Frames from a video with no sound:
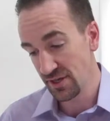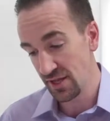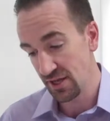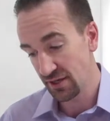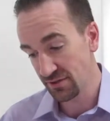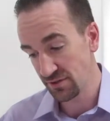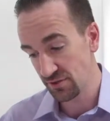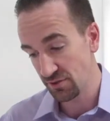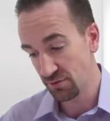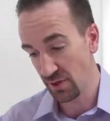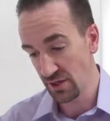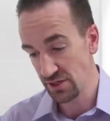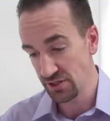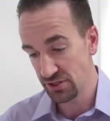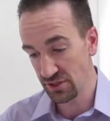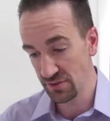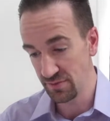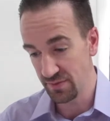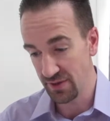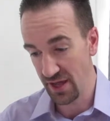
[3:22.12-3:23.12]
Next
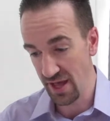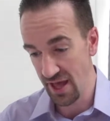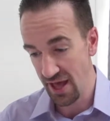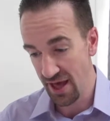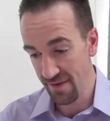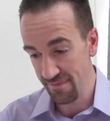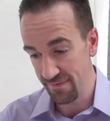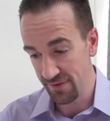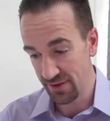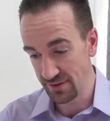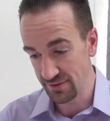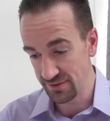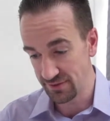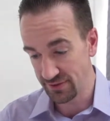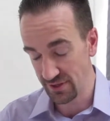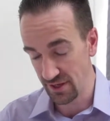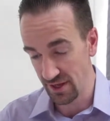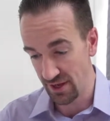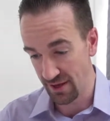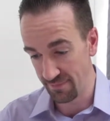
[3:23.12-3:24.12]
question we have is,